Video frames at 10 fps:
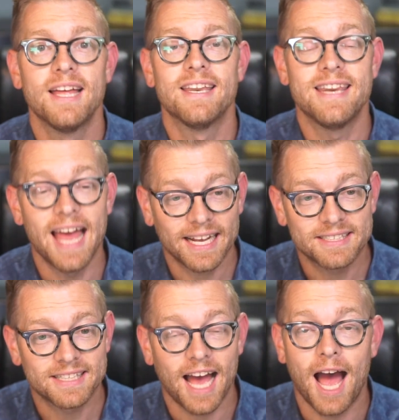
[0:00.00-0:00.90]

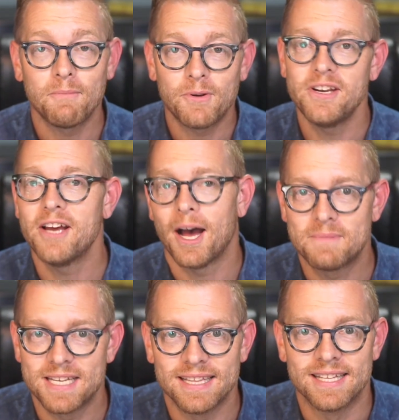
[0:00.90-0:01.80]
Next, I'm going to
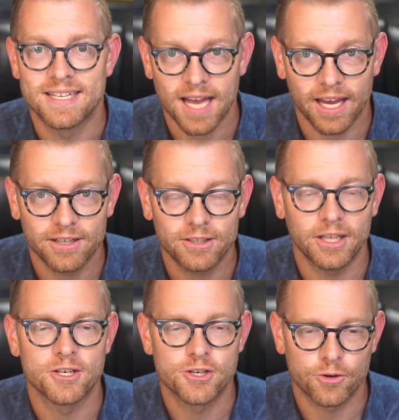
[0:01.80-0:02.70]
update the title
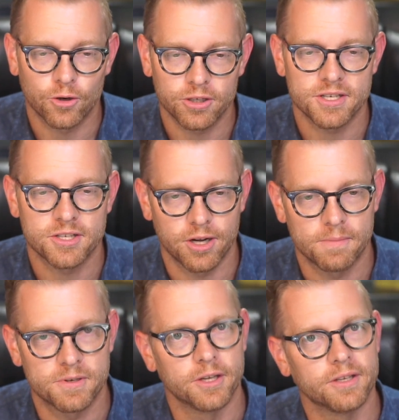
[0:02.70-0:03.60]
and short
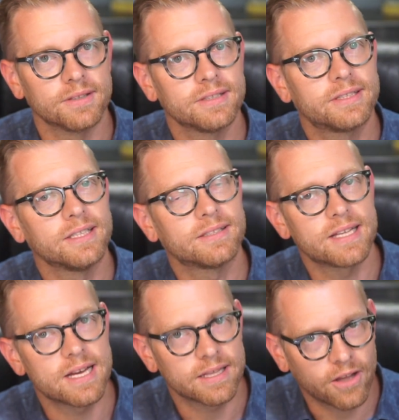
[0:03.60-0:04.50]
description since
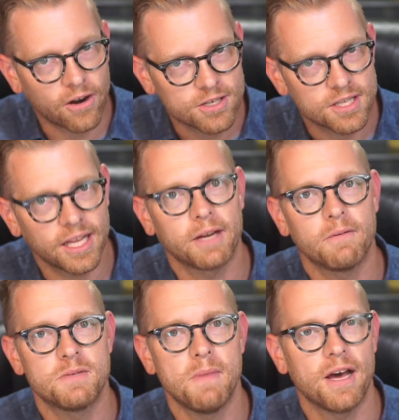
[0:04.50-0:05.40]
the large
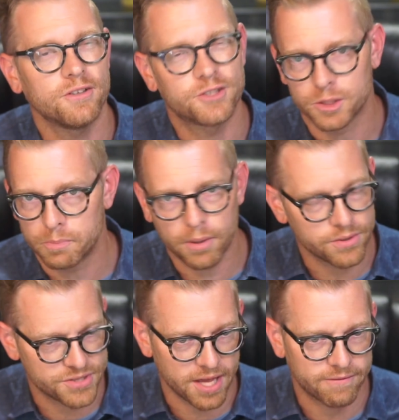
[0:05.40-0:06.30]
language model just
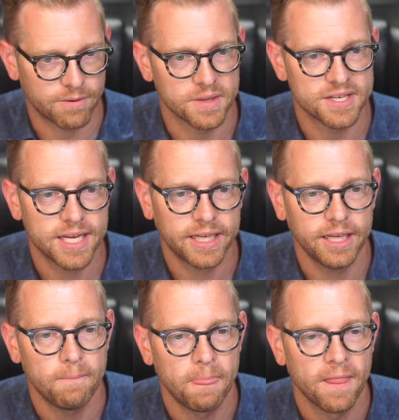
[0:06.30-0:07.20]
pulls that from the ticket,